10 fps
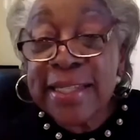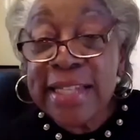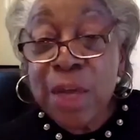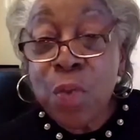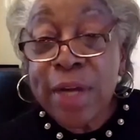
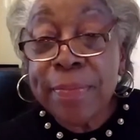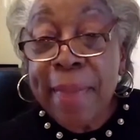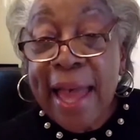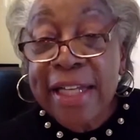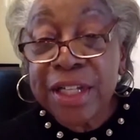see what
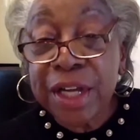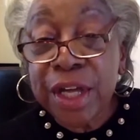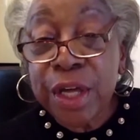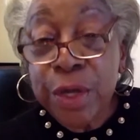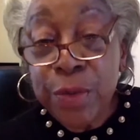magic
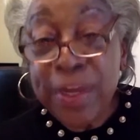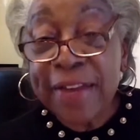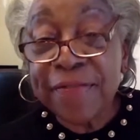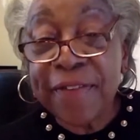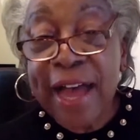you
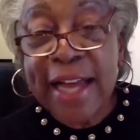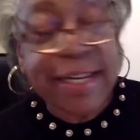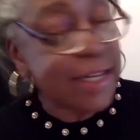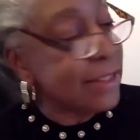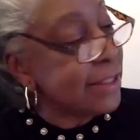can
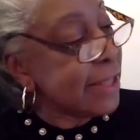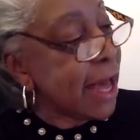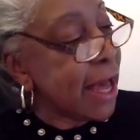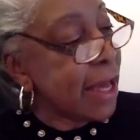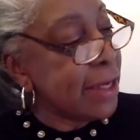find
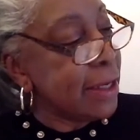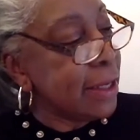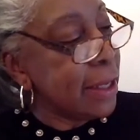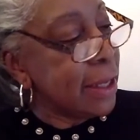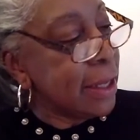inside.
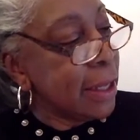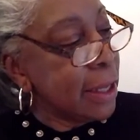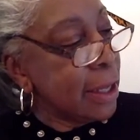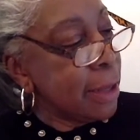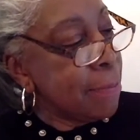
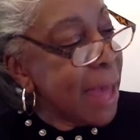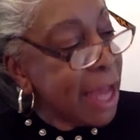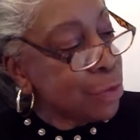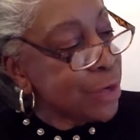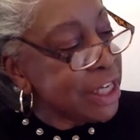
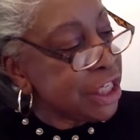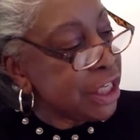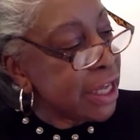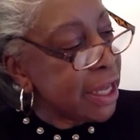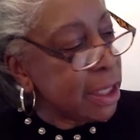Matt reached
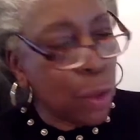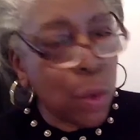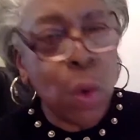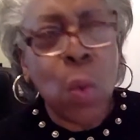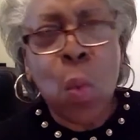in,
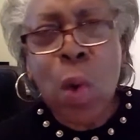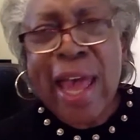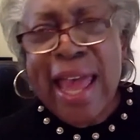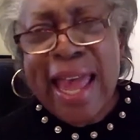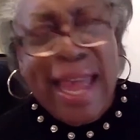
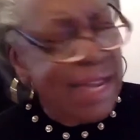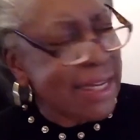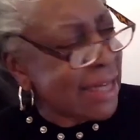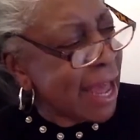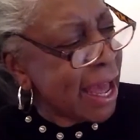way
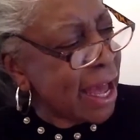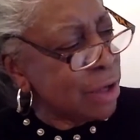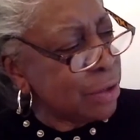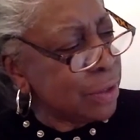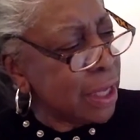down.
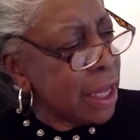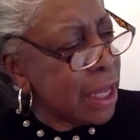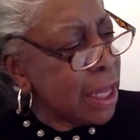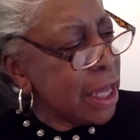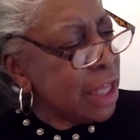
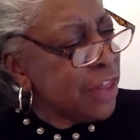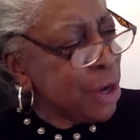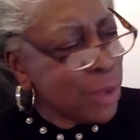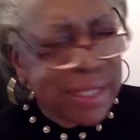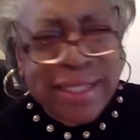
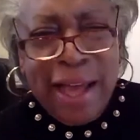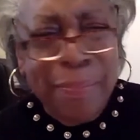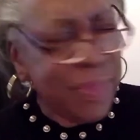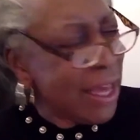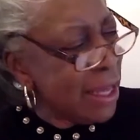There was
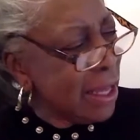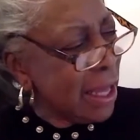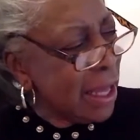something